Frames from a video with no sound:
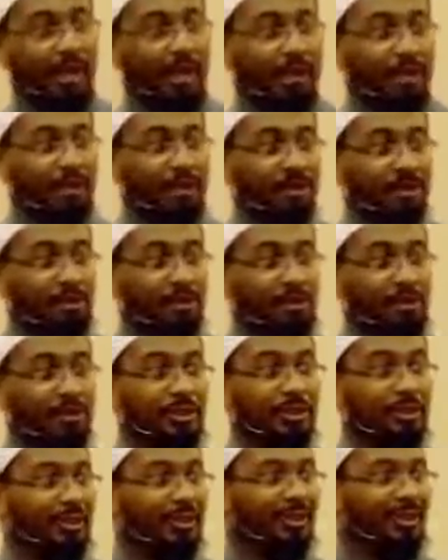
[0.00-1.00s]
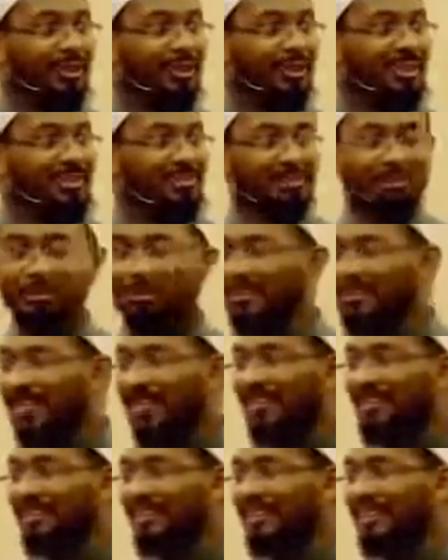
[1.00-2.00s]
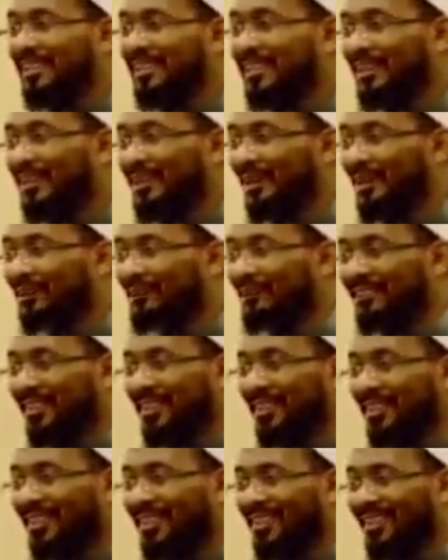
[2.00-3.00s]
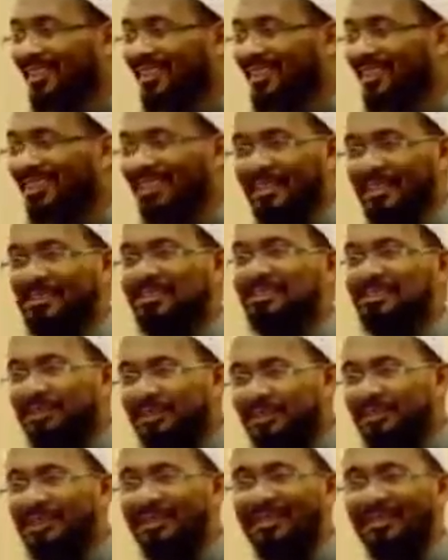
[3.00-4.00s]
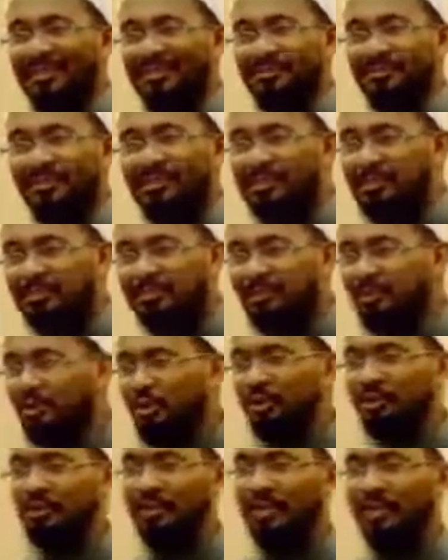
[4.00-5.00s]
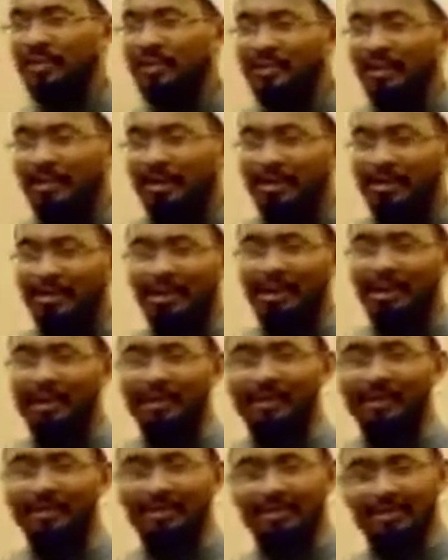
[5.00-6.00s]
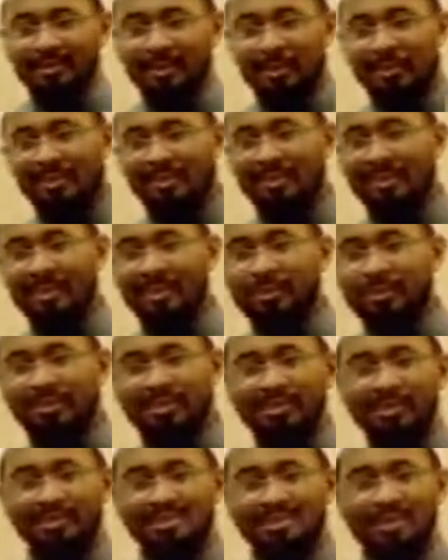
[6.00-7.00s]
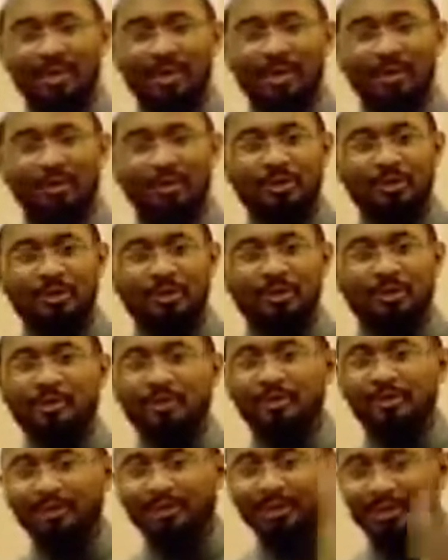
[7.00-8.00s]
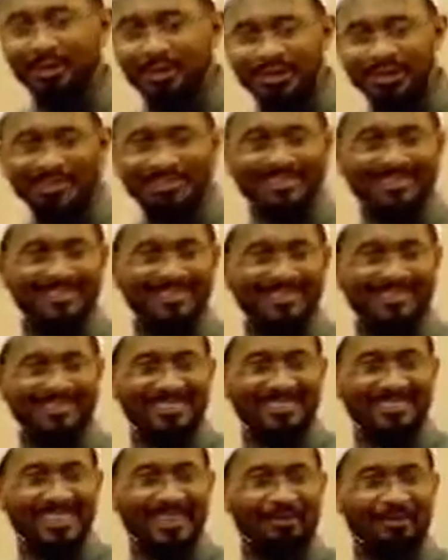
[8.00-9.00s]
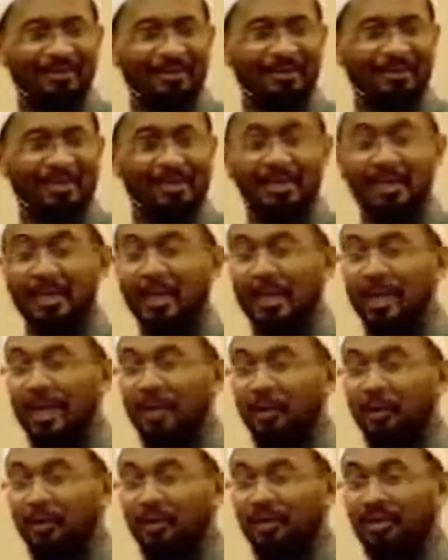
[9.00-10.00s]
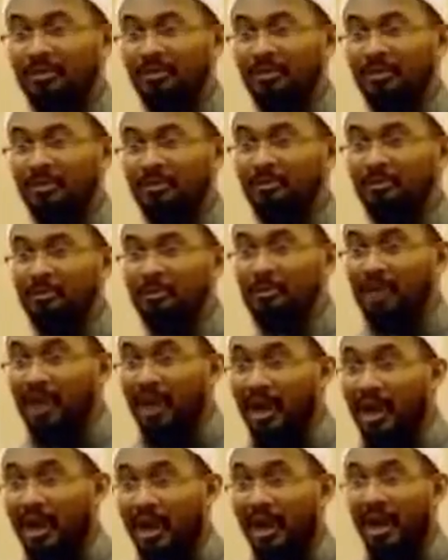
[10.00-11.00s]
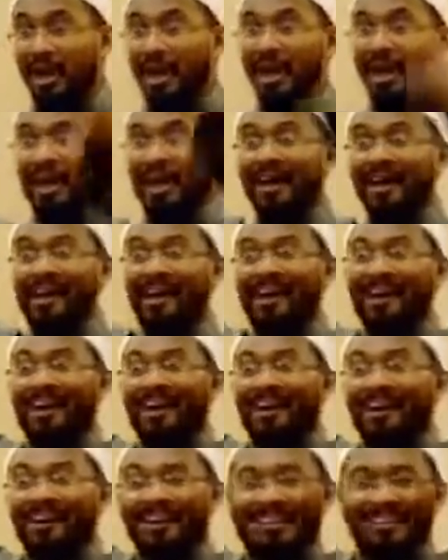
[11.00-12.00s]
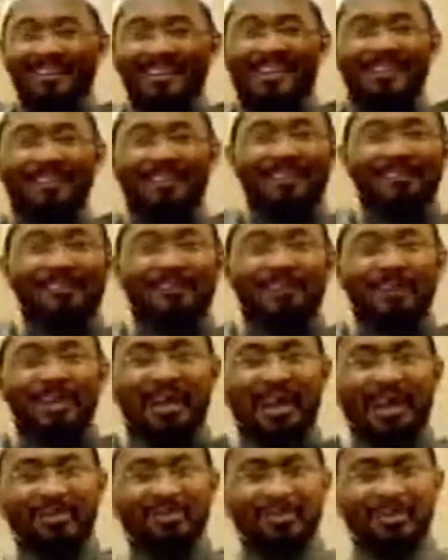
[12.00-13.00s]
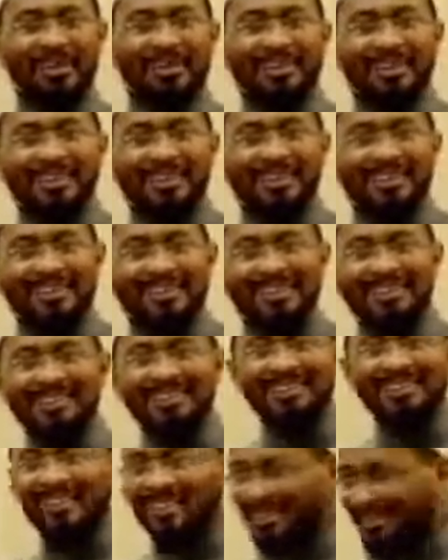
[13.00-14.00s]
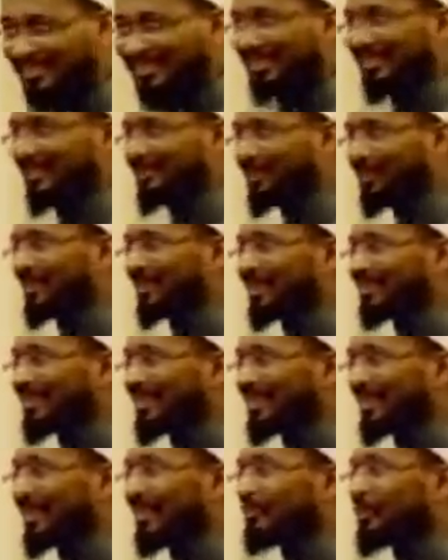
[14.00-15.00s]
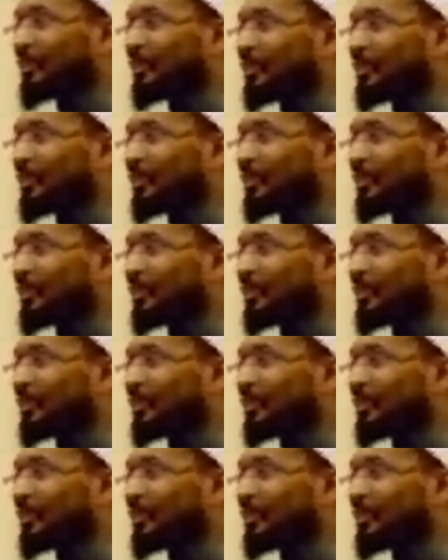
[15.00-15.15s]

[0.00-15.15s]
and they're cheering as people's hands get cut off. Like these are just regular Muslims, they're just standing there, and then the camera cuts away and you just hear hand being cut, and all these Muslims go, ah! They're so happy. Like, is this a Muslim state?